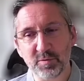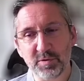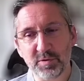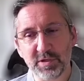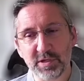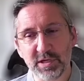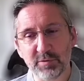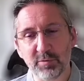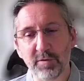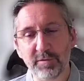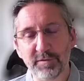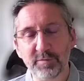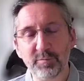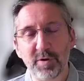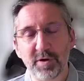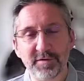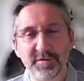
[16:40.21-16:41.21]
often
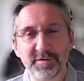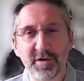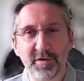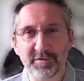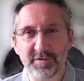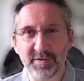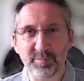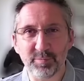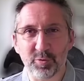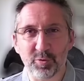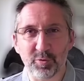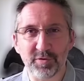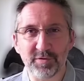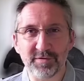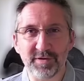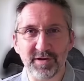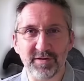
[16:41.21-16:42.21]
our starting
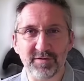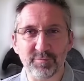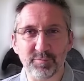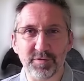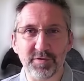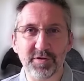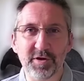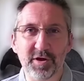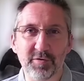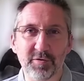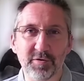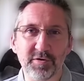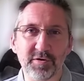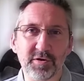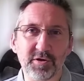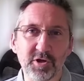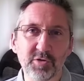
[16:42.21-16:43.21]
point is with the current
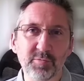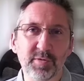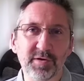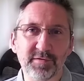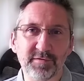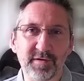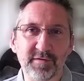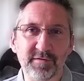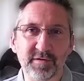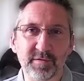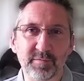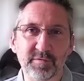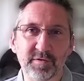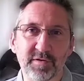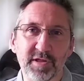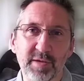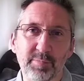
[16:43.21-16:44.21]
human systems
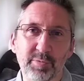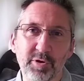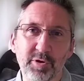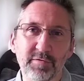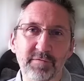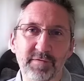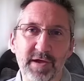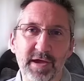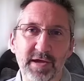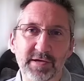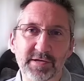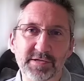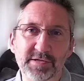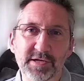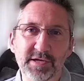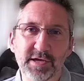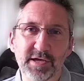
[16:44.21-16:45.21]
that they're perfect,
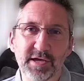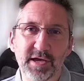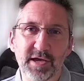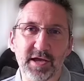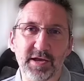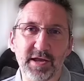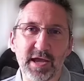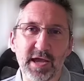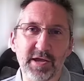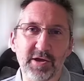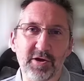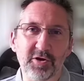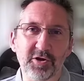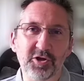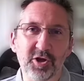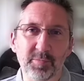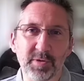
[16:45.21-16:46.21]
and AI
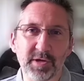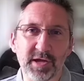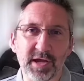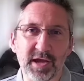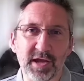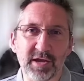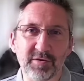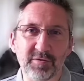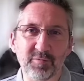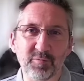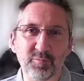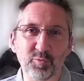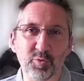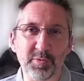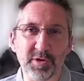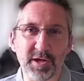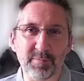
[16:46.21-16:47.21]
coming in will
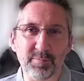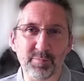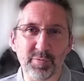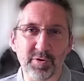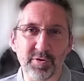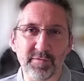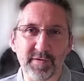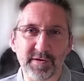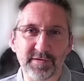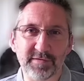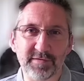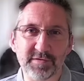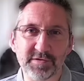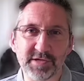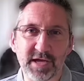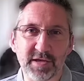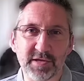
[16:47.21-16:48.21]
be imperfect and there's
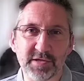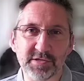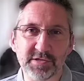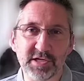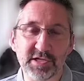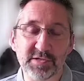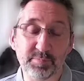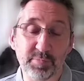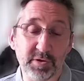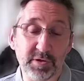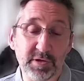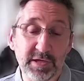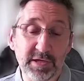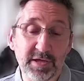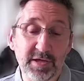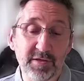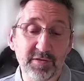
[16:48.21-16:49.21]
challenges. But
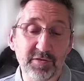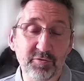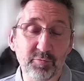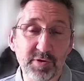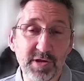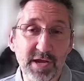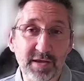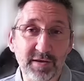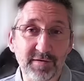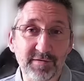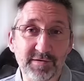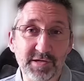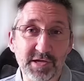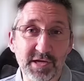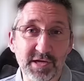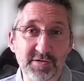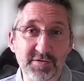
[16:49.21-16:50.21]
the reality
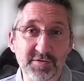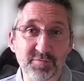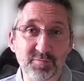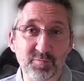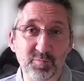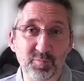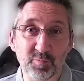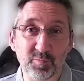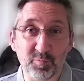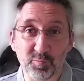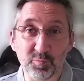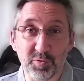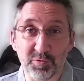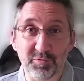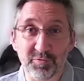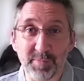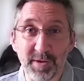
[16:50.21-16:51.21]
is, with
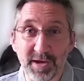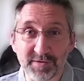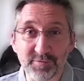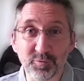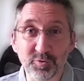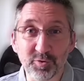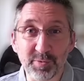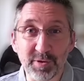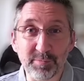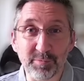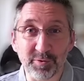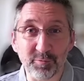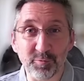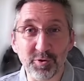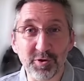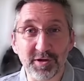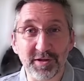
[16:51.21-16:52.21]
respect to all the people that
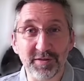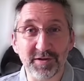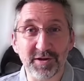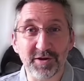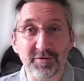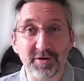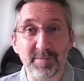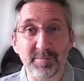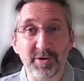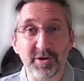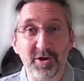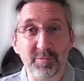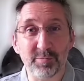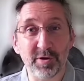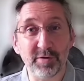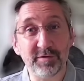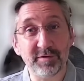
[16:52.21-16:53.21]
work in the current MLR
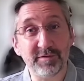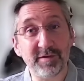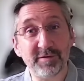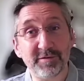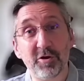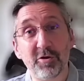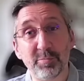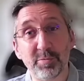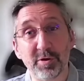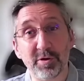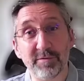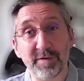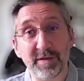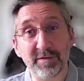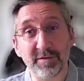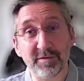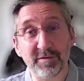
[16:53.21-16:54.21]
process, it's not perfect.
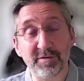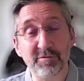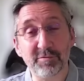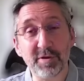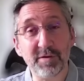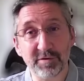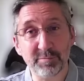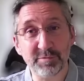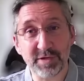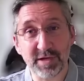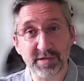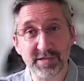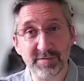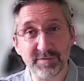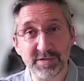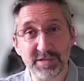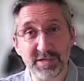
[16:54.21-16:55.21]
There's a degree of
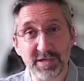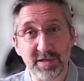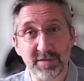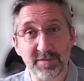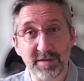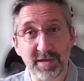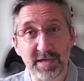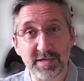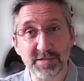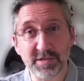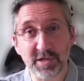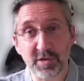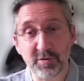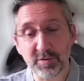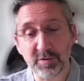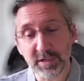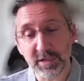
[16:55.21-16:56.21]
subjectivity in there.
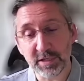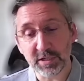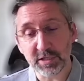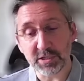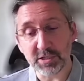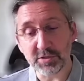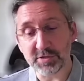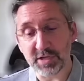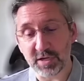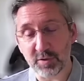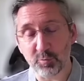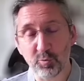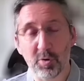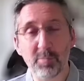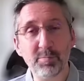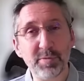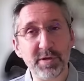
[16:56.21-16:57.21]
So you take
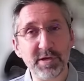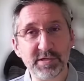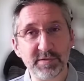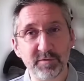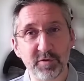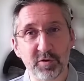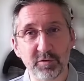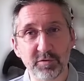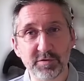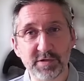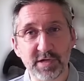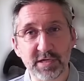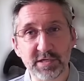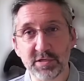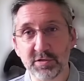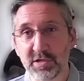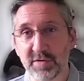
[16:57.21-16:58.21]
one piece of
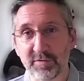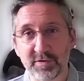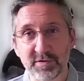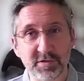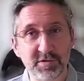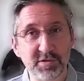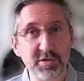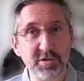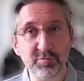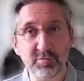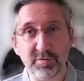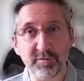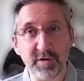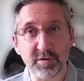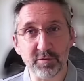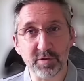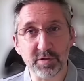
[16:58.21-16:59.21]
content, you give it to two
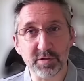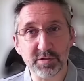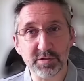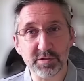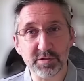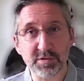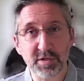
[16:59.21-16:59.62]
reviewers,